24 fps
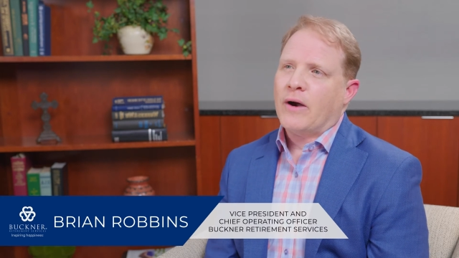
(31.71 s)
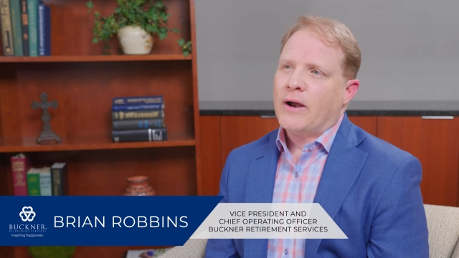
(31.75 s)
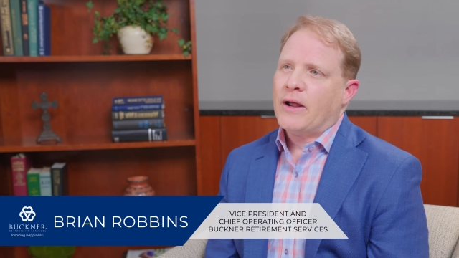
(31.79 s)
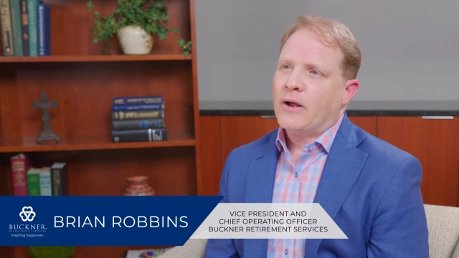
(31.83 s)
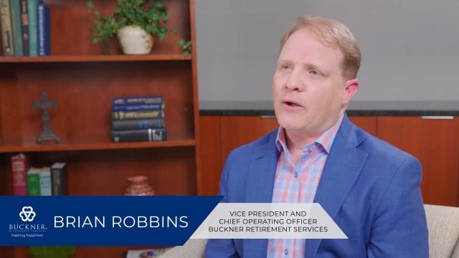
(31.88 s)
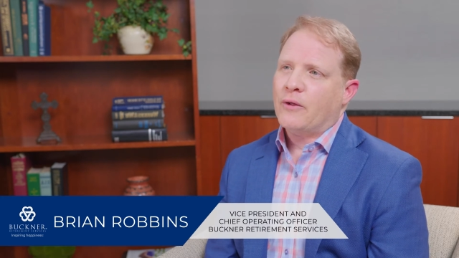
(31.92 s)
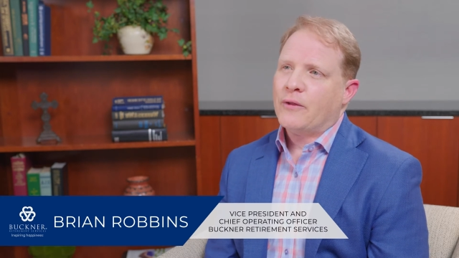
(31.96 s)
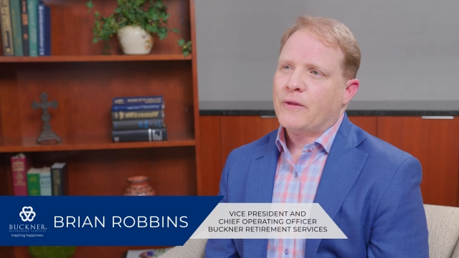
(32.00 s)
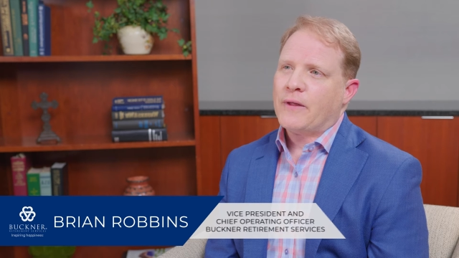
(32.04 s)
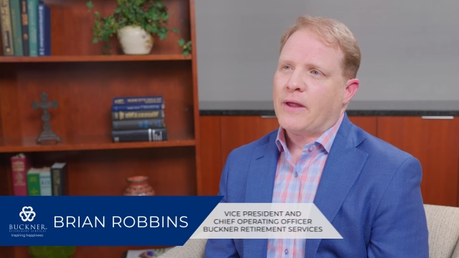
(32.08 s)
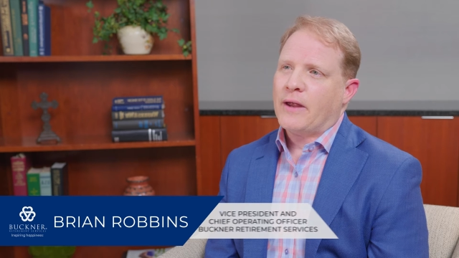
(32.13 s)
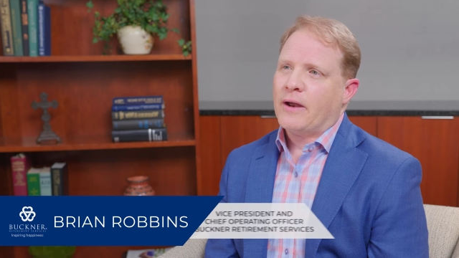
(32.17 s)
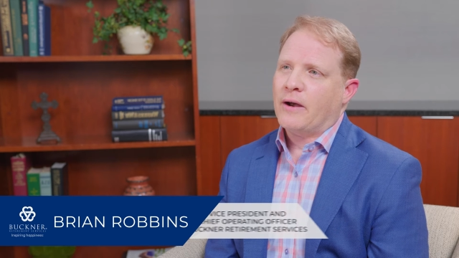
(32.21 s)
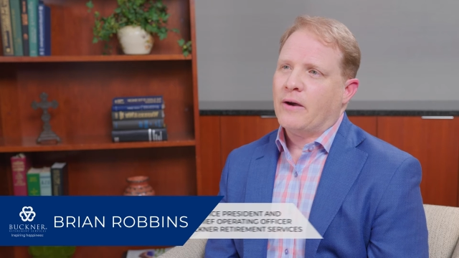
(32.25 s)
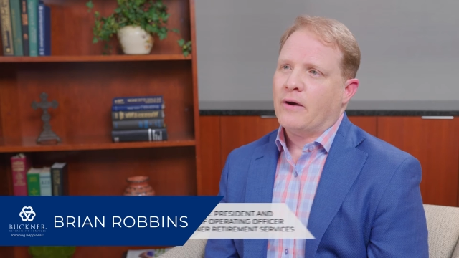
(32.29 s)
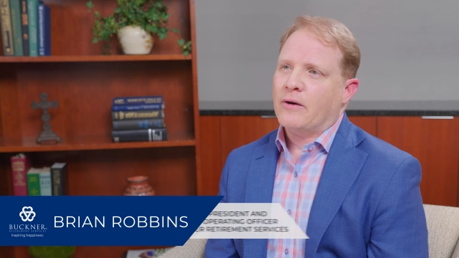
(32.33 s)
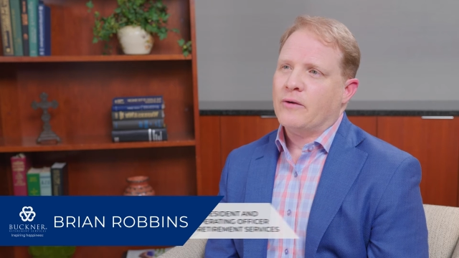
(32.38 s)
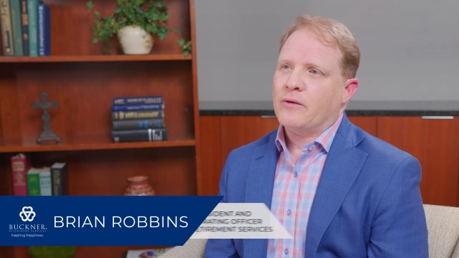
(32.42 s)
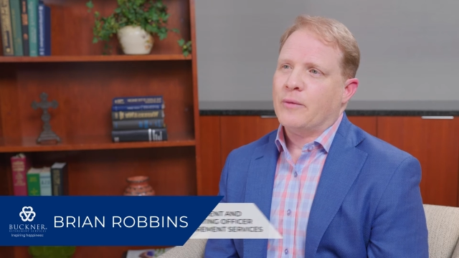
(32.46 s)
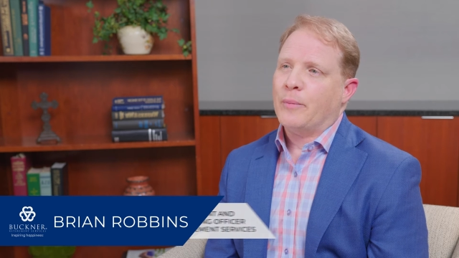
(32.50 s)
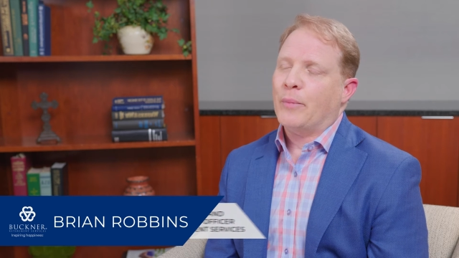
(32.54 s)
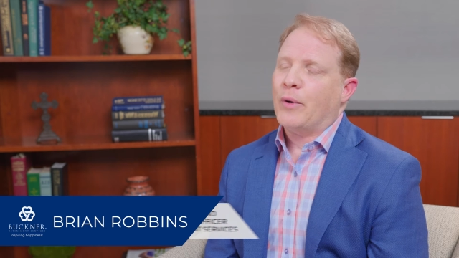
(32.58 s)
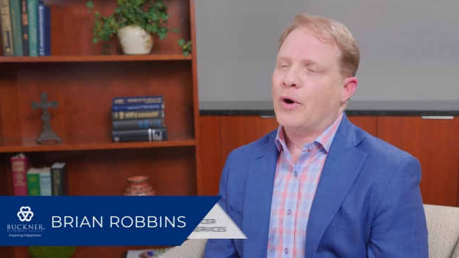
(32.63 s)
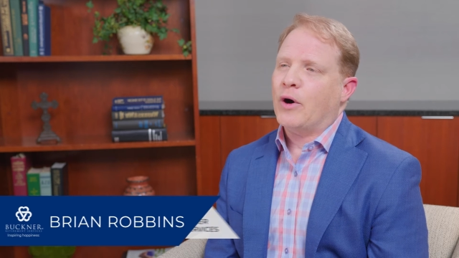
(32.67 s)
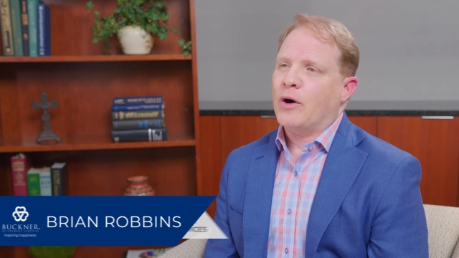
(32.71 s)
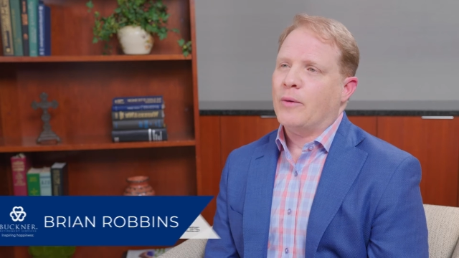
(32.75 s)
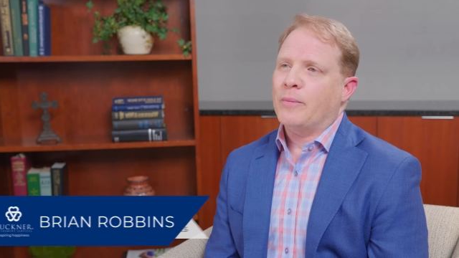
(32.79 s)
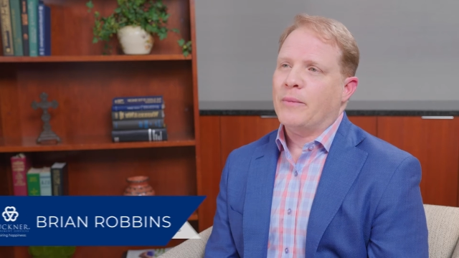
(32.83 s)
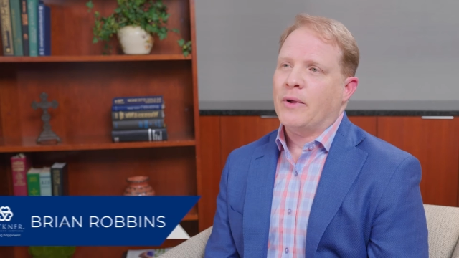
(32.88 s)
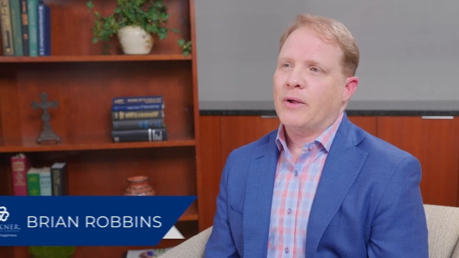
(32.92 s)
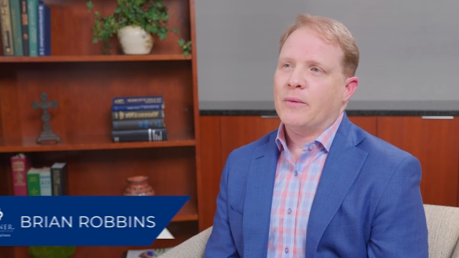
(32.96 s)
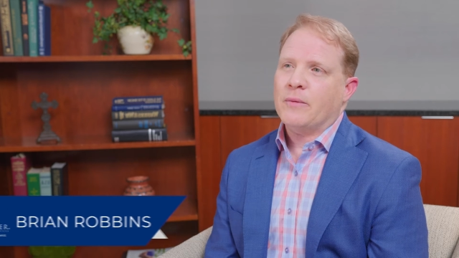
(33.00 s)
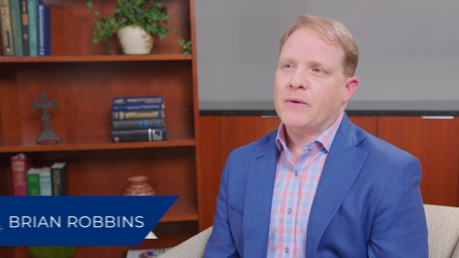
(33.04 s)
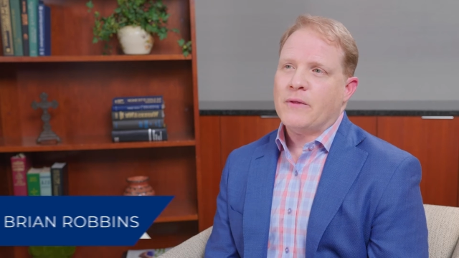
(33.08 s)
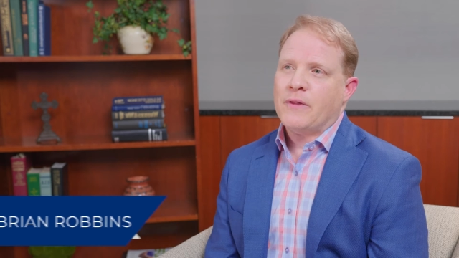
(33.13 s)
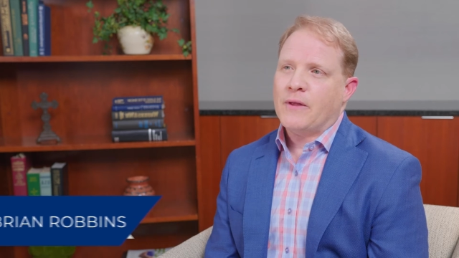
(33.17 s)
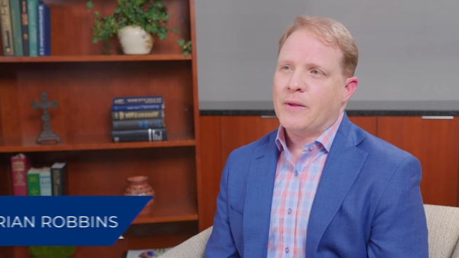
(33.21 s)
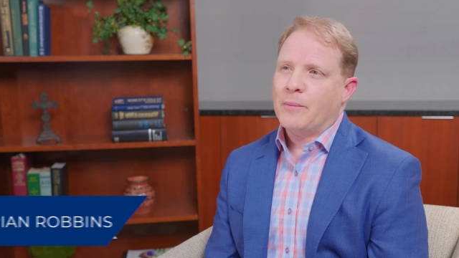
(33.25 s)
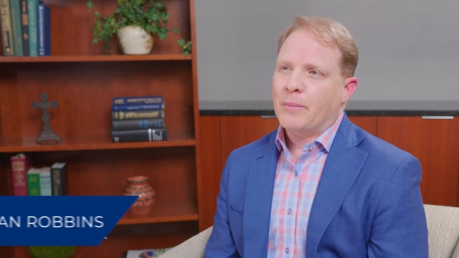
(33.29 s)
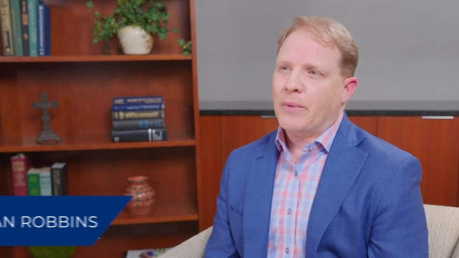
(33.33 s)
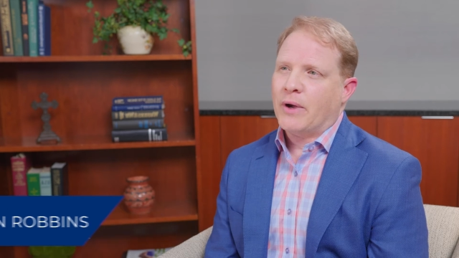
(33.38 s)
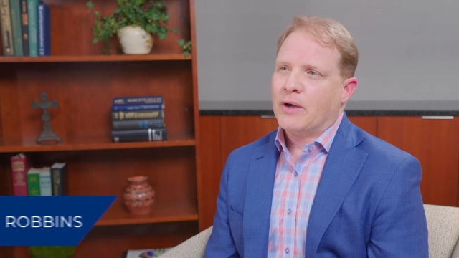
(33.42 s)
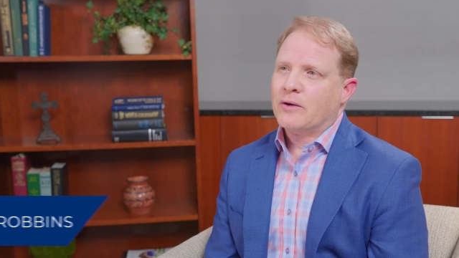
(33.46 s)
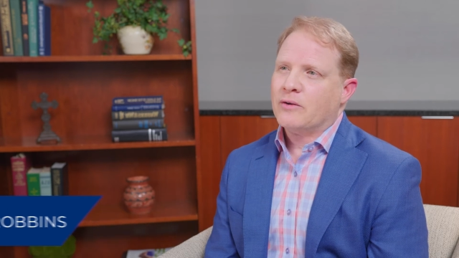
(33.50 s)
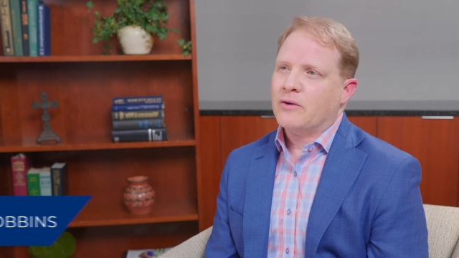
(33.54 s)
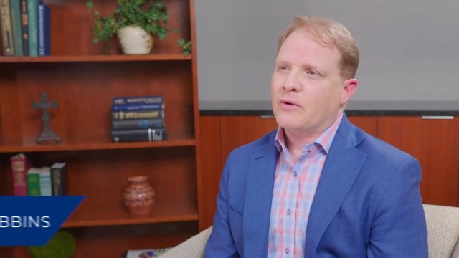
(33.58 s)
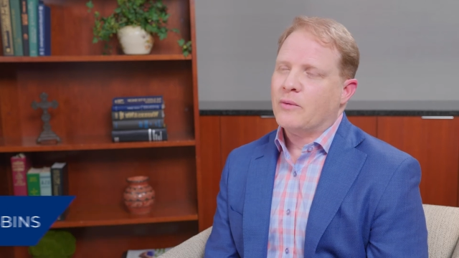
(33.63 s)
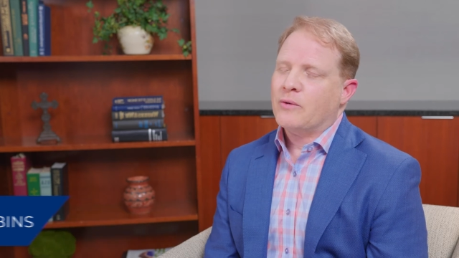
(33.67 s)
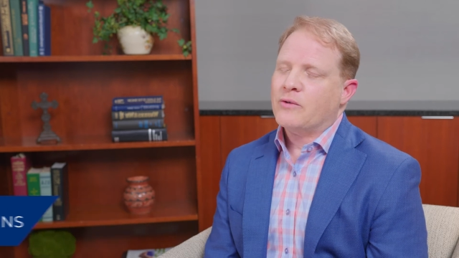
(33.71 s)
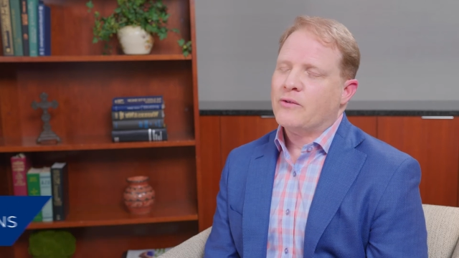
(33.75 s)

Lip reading: healthcare department within Buckner